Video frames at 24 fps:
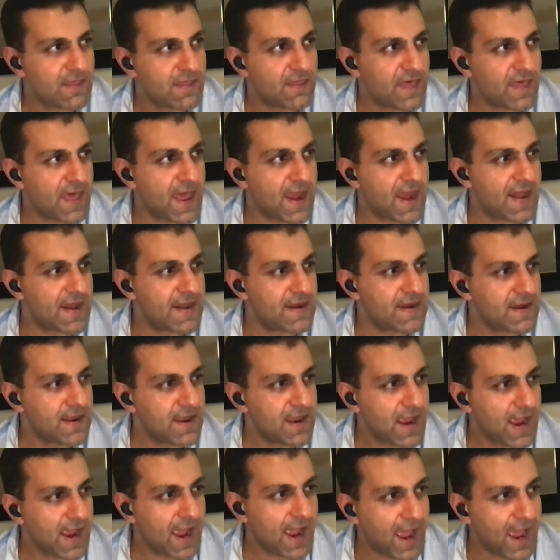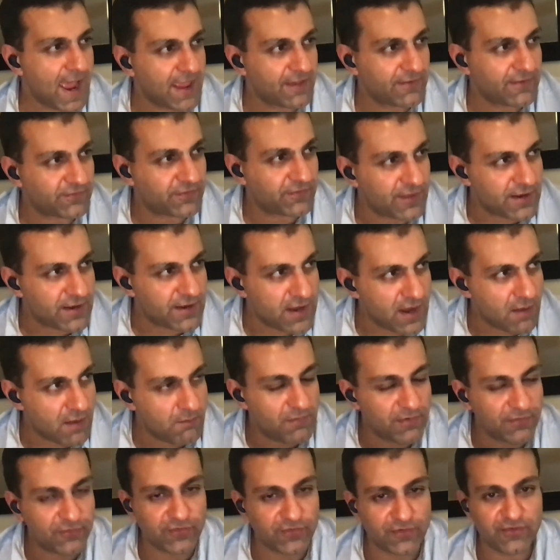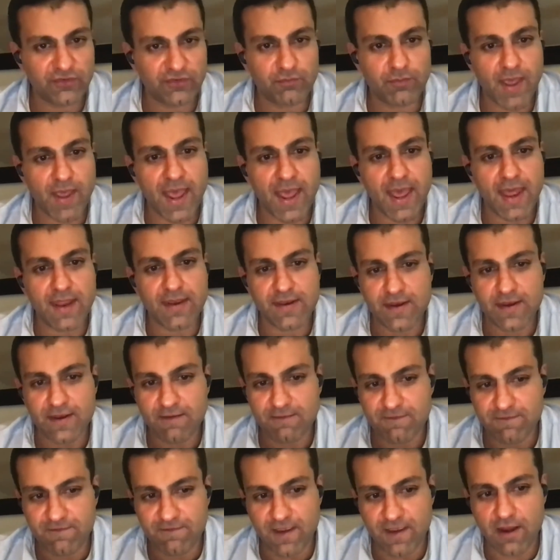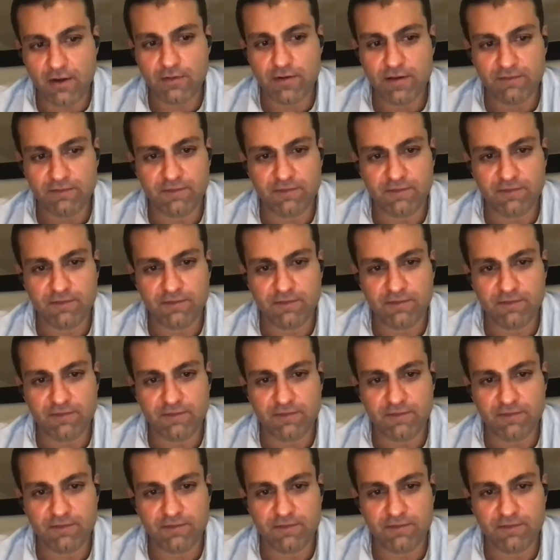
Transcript: then as the numbers expand in a very,